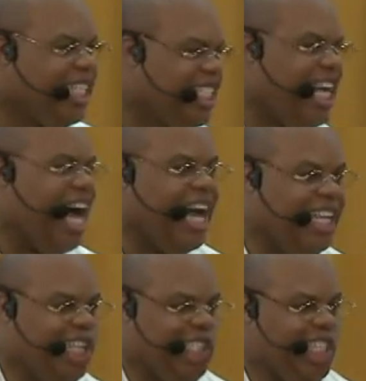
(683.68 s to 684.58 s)
as
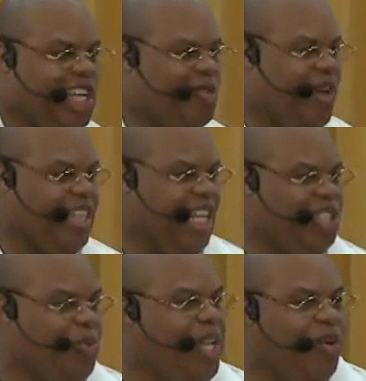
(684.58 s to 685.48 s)
God is still with
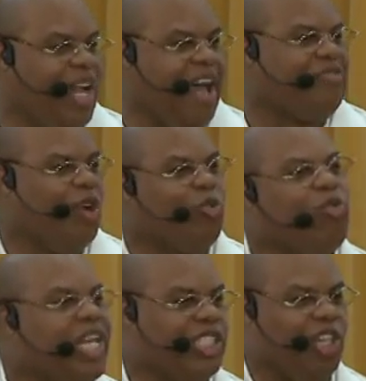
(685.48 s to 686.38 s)
us, we don't have to
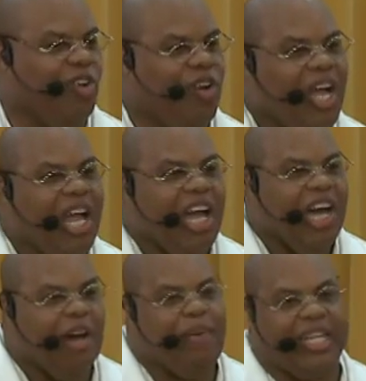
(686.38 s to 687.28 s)
wrestle
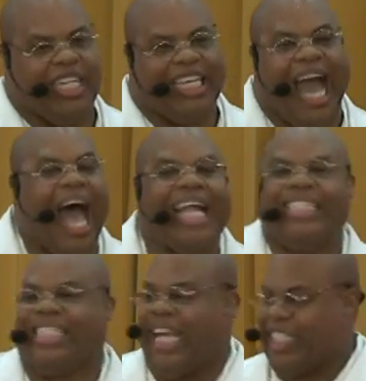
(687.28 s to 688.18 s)
about the
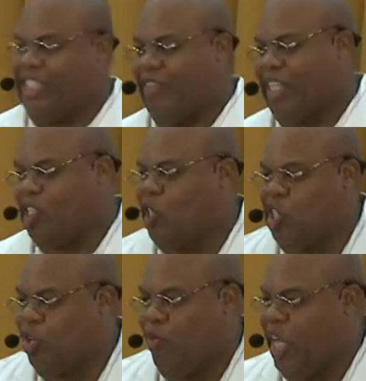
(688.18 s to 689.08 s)
context of the
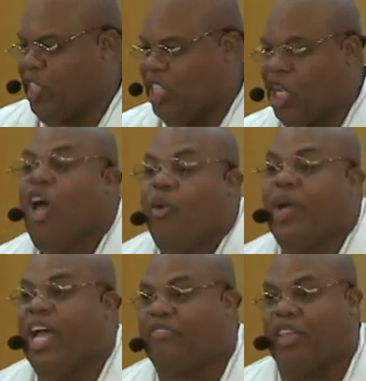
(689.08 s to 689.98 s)
situations
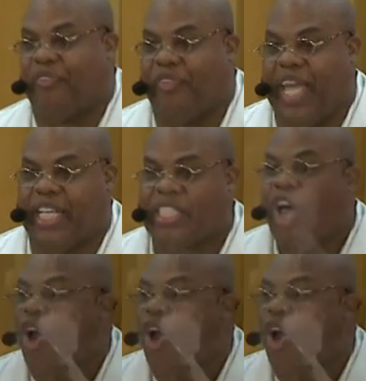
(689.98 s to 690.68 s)
we have to face